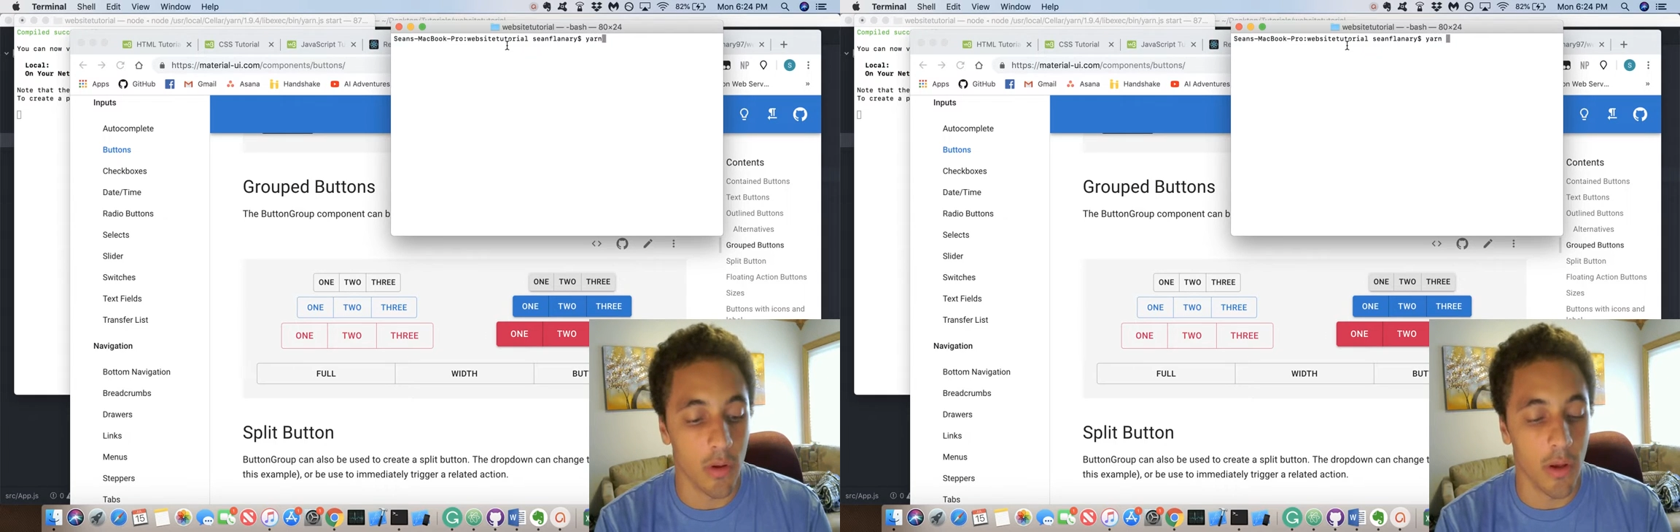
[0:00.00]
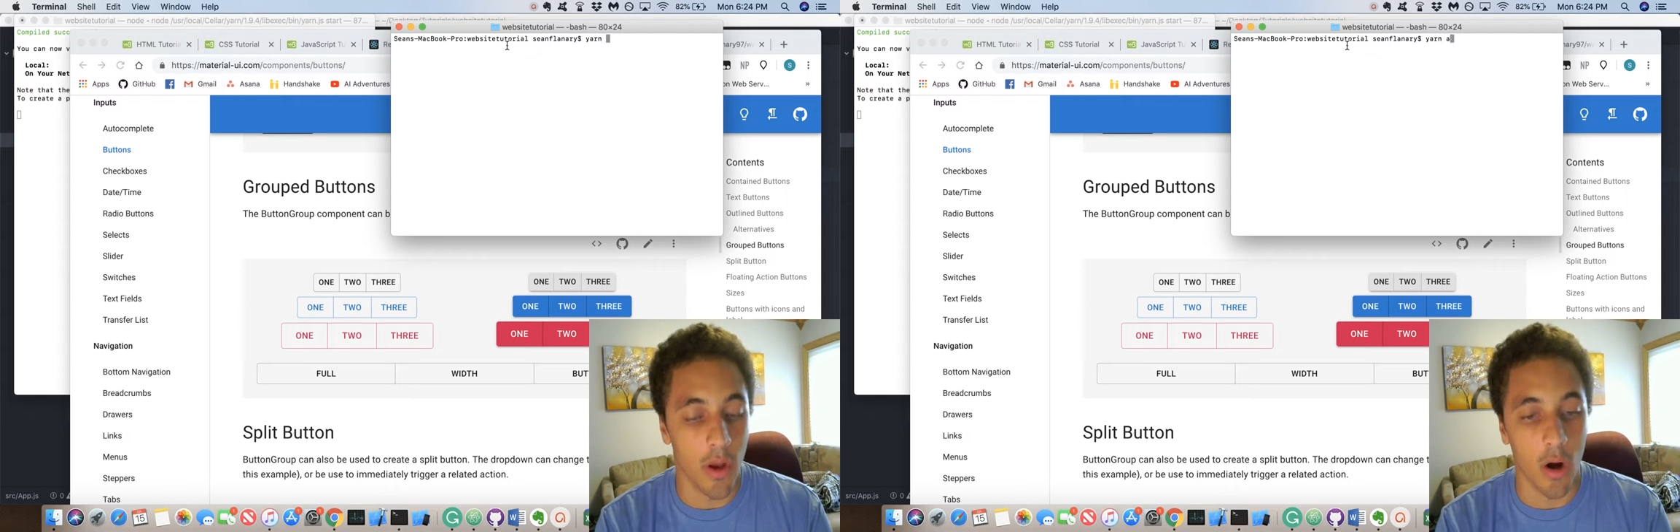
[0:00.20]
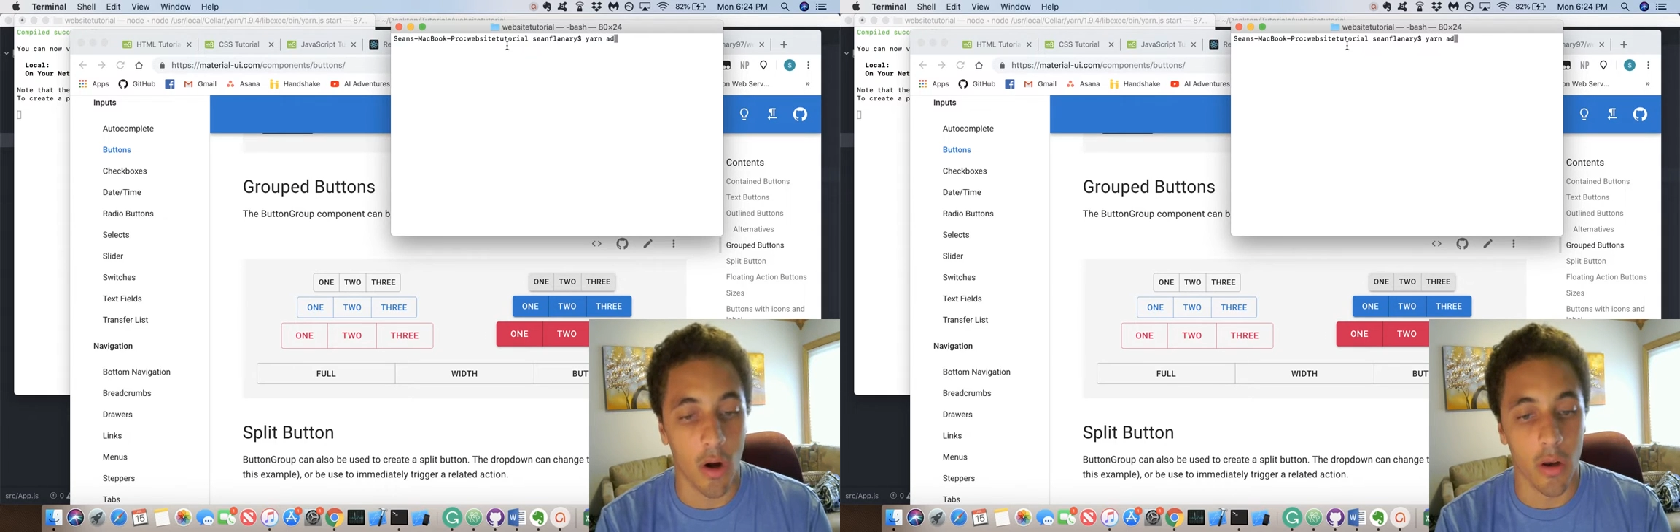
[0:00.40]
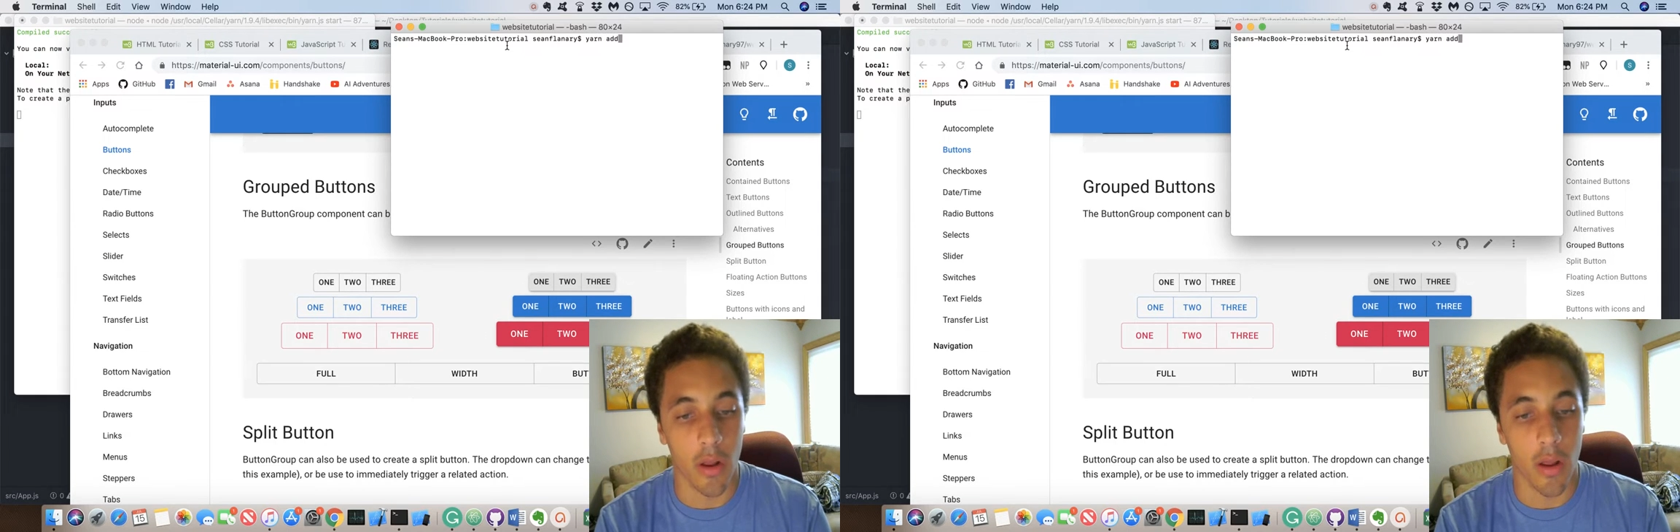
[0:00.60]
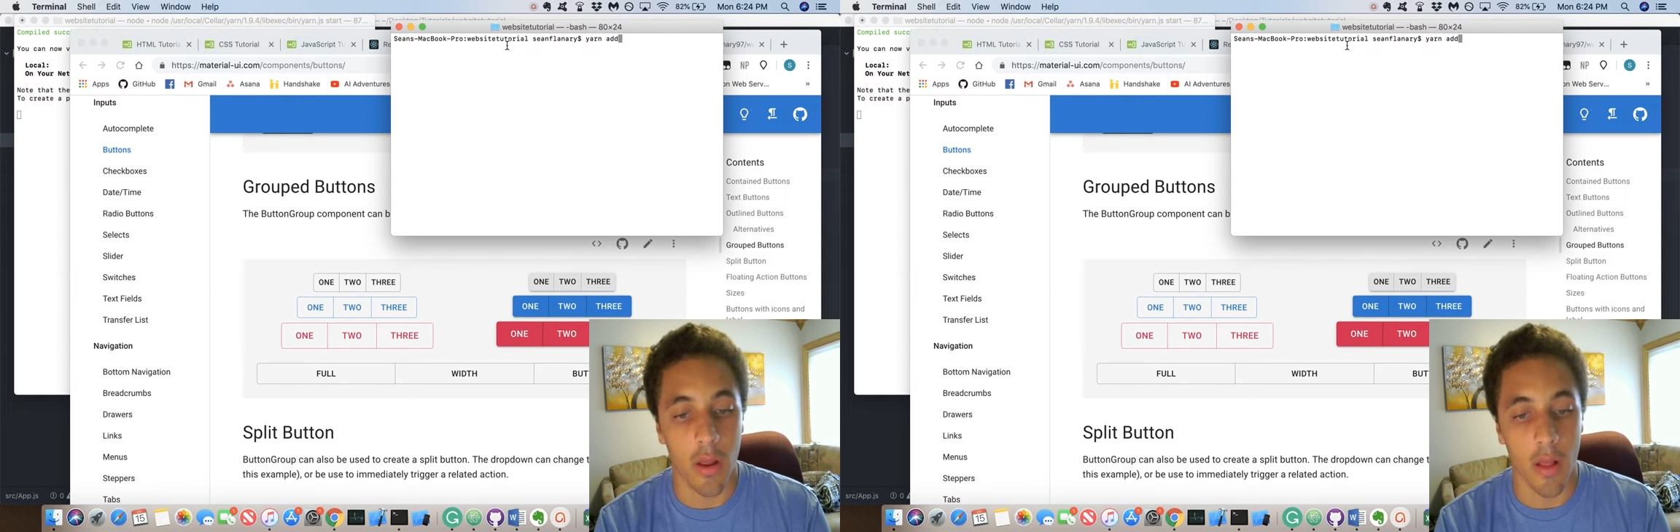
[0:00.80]
yarn
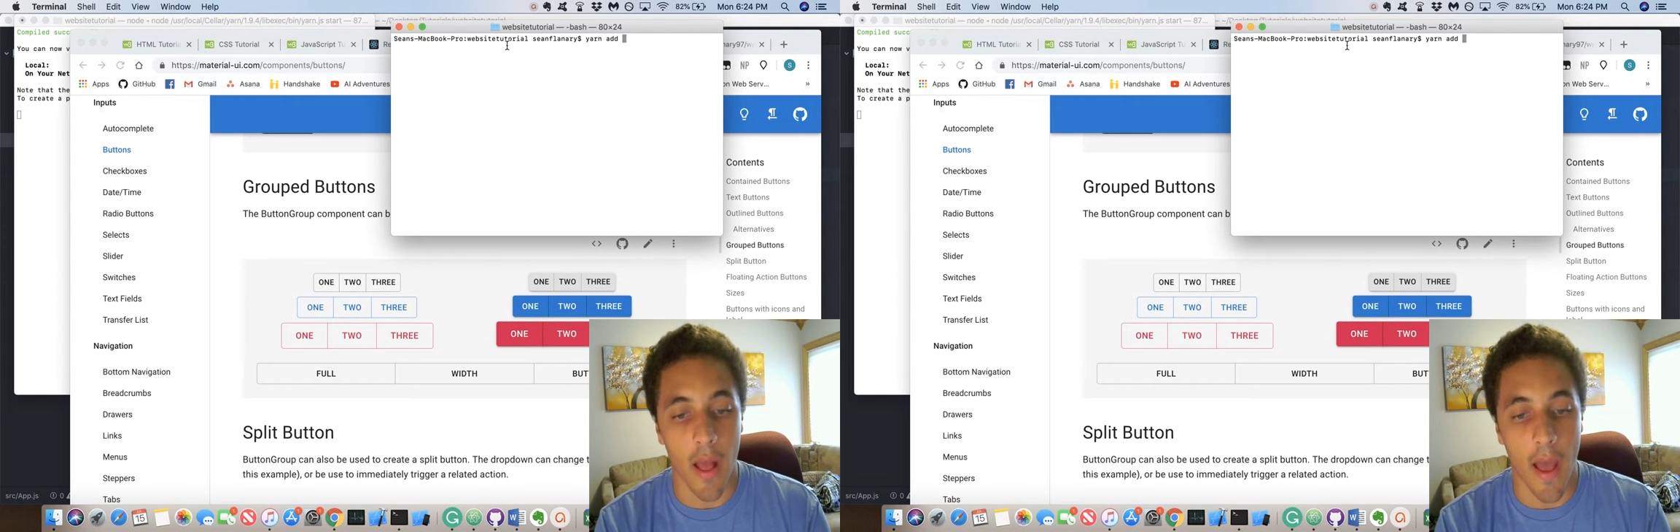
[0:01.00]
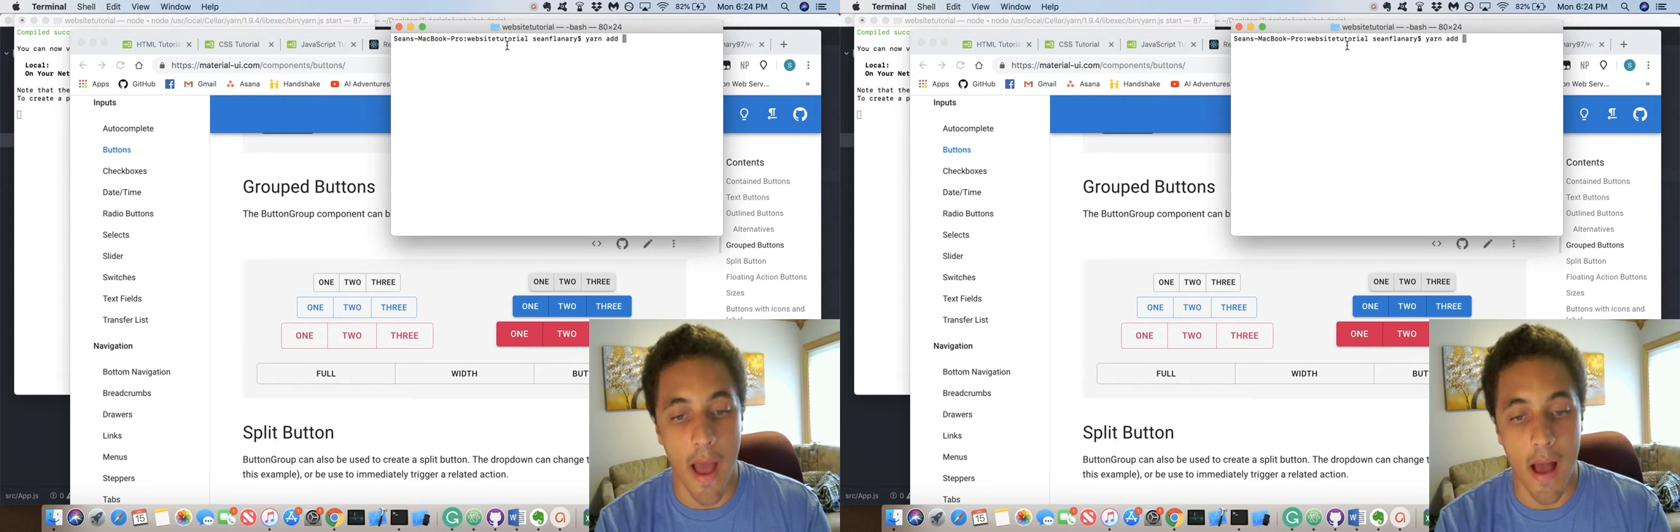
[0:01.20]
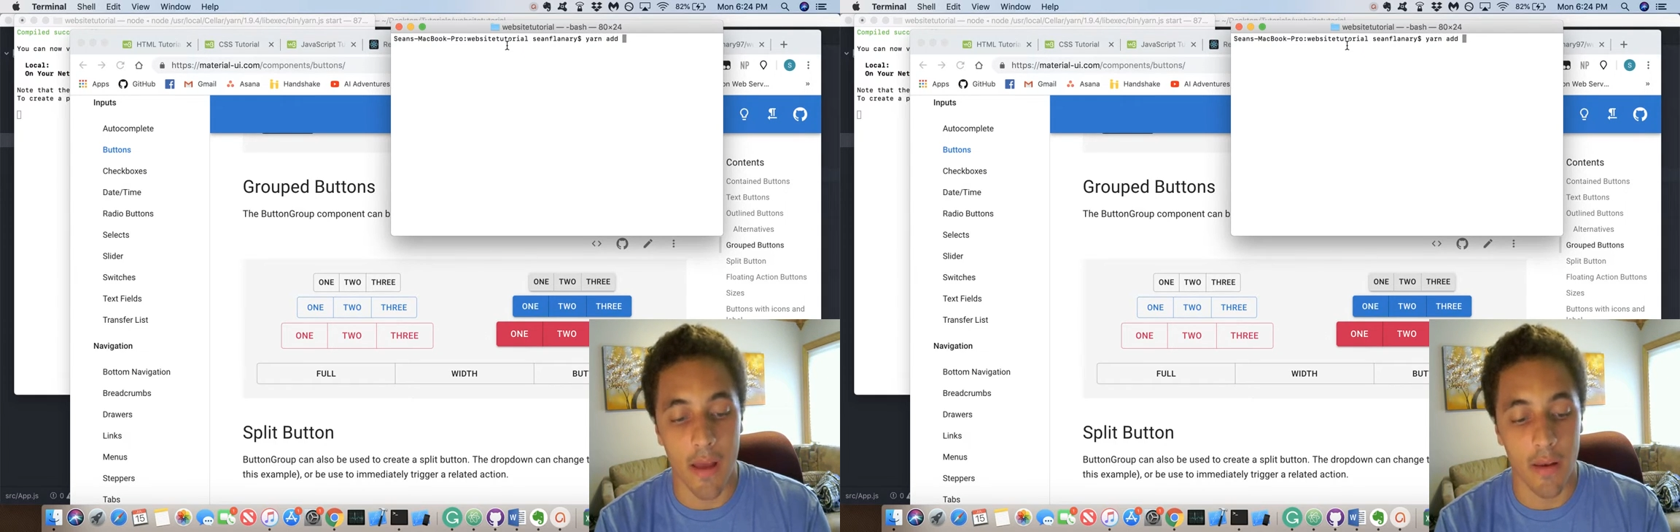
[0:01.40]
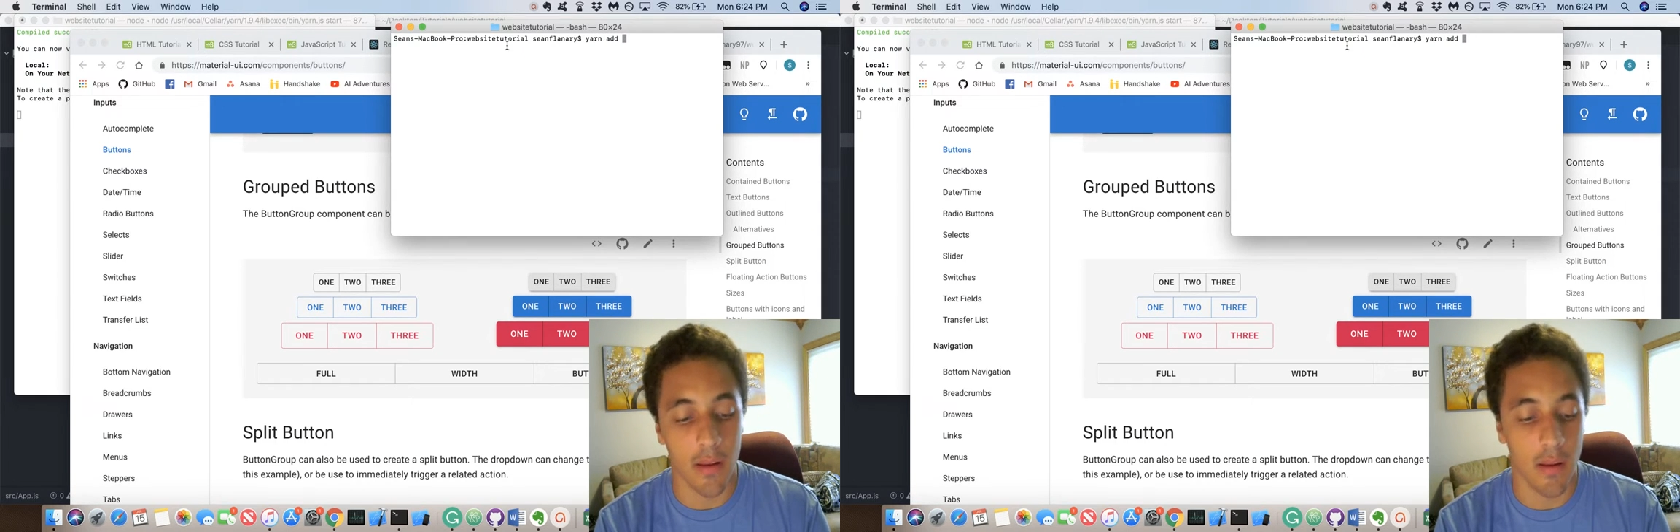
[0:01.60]
add,